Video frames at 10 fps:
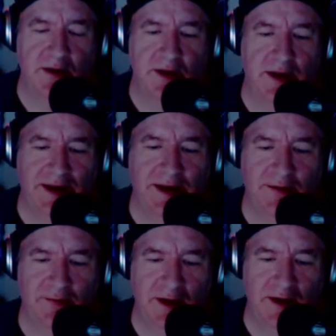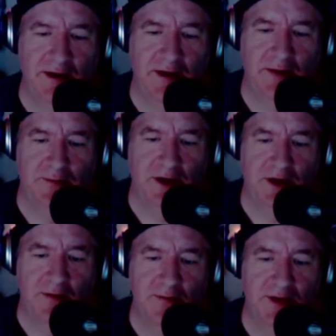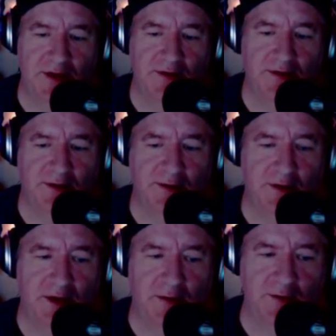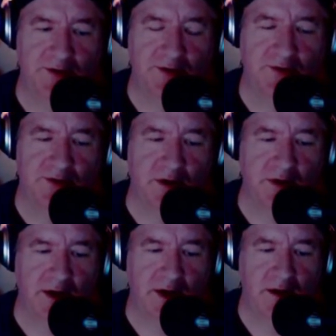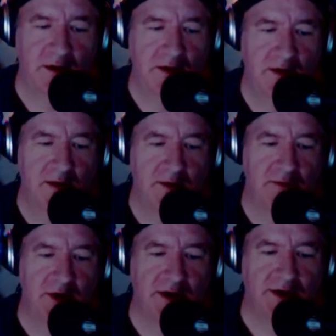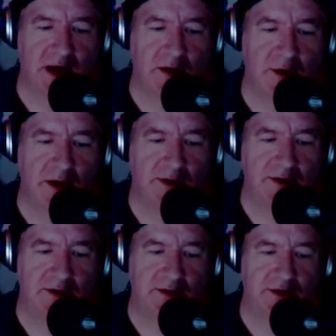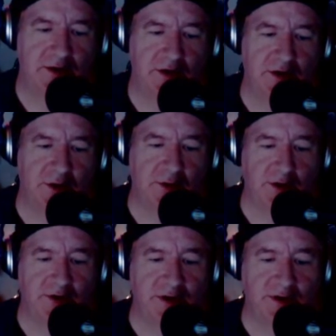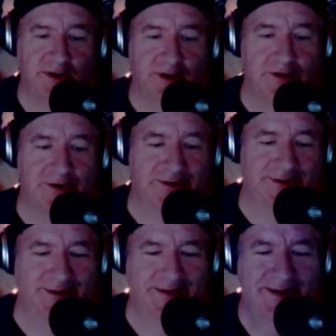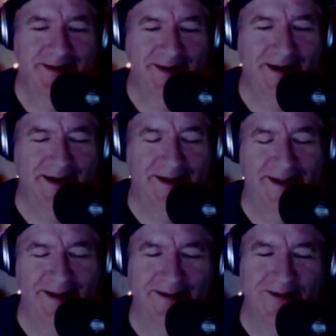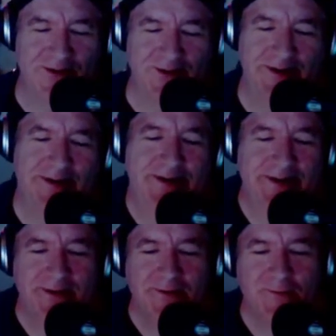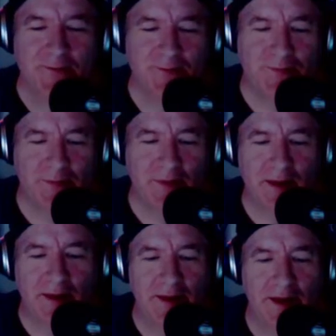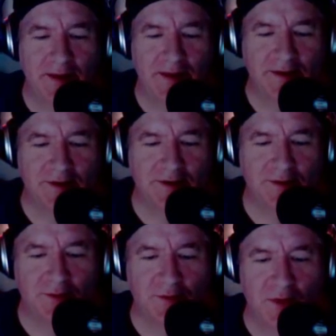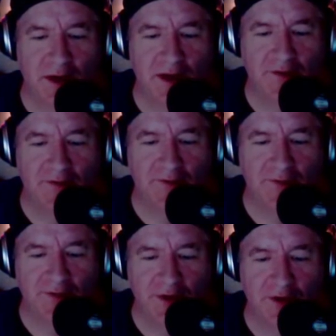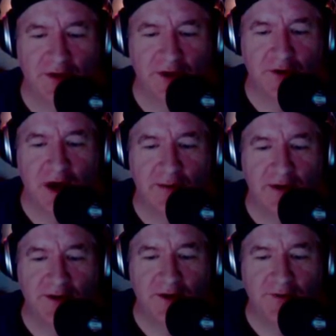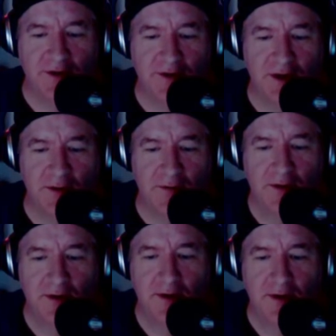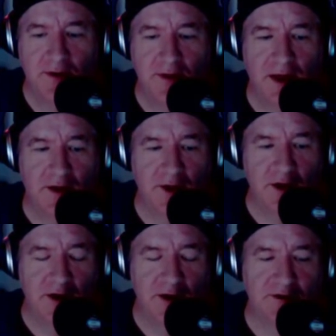he didn't mean to let it become this, and he was so sorry, but I want to know your sister. God, that's cold. And that this is when I started to cry myself to sleep, that long and